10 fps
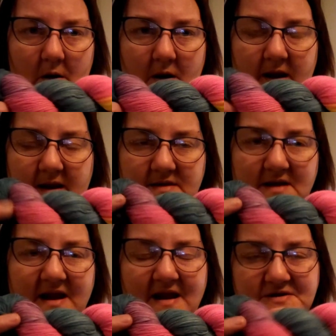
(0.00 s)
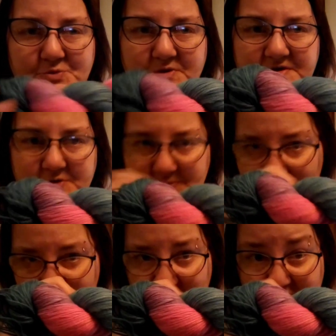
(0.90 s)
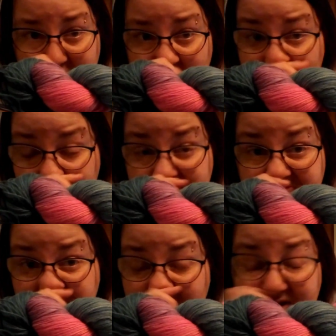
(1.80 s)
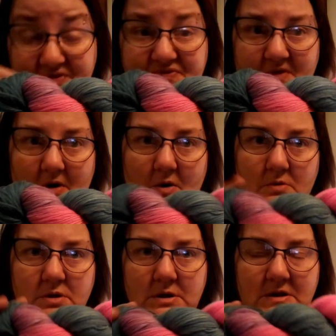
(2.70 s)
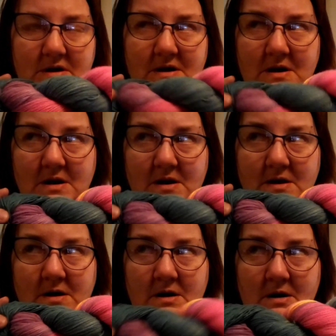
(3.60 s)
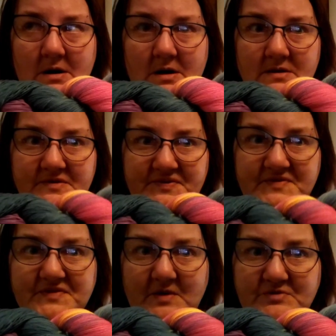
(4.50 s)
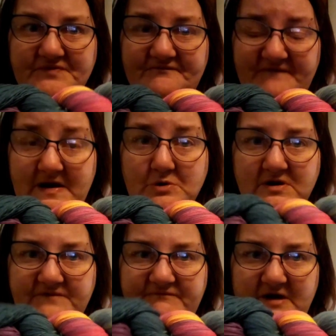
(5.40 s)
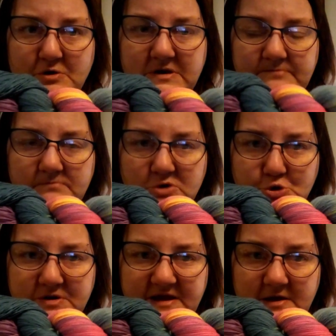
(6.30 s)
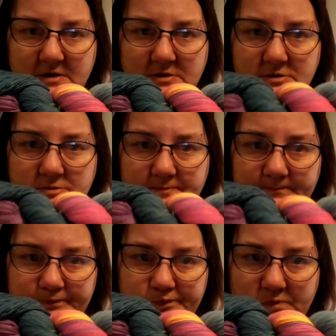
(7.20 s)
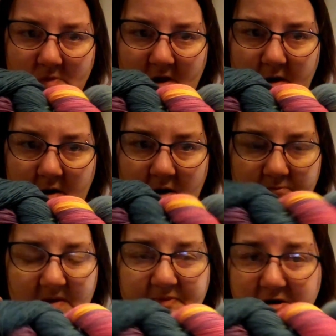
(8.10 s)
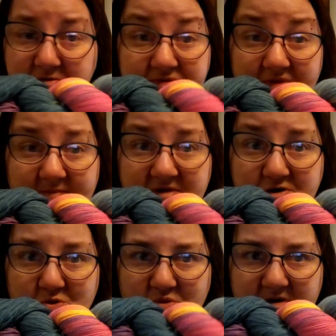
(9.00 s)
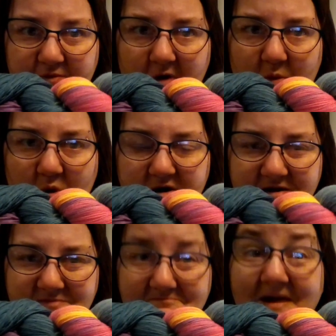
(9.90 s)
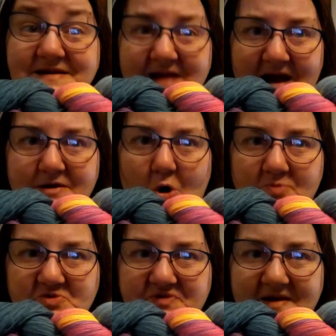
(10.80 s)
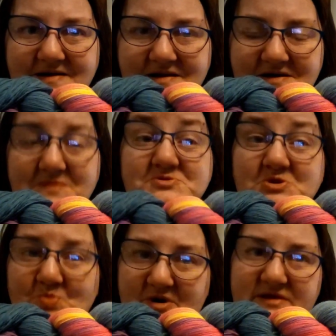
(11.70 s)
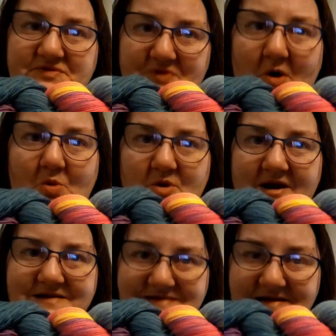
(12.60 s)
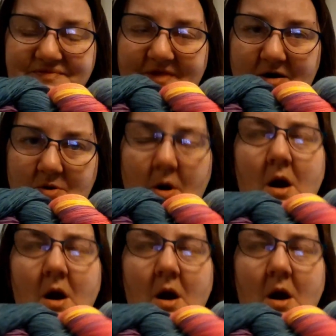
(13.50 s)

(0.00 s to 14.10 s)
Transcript: And I had to redo my room. So, since I was very, very moody, my parents let me do whatever I wanted. My dad almost had a conniption when he saw what I did, though.